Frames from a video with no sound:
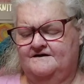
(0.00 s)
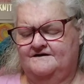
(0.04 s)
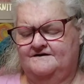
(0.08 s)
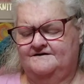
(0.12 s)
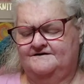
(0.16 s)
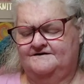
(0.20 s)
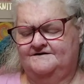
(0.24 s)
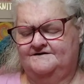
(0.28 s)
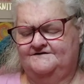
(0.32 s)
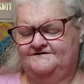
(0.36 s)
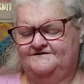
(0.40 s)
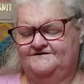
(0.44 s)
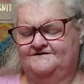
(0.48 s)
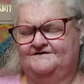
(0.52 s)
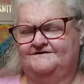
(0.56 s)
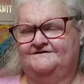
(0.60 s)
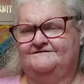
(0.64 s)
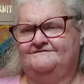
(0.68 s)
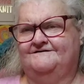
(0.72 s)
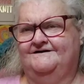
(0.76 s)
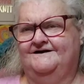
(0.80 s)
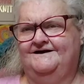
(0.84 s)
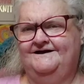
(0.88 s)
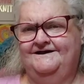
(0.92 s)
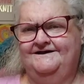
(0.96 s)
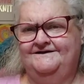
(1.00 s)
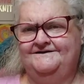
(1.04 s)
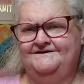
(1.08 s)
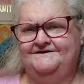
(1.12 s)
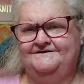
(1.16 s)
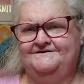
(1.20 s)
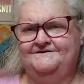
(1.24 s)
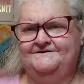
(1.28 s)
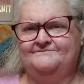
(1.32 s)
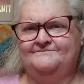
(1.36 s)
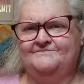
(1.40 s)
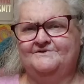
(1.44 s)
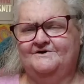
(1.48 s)
And he said, I ain't
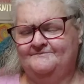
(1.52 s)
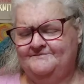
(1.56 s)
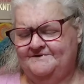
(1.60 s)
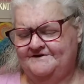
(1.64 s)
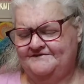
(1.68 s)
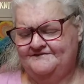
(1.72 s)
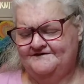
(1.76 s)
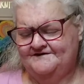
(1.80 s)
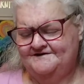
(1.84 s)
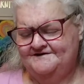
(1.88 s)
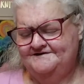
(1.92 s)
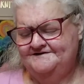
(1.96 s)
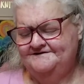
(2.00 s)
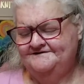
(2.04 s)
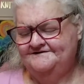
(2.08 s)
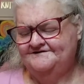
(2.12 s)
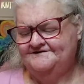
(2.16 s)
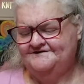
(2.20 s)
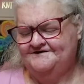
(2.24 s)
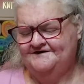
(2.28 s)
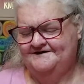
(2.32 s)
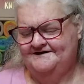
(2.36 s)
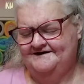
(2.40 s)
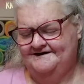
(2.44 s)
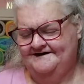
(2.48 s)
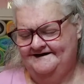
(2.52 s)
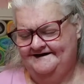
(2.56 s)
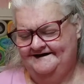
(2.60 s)
eating them lumpy things.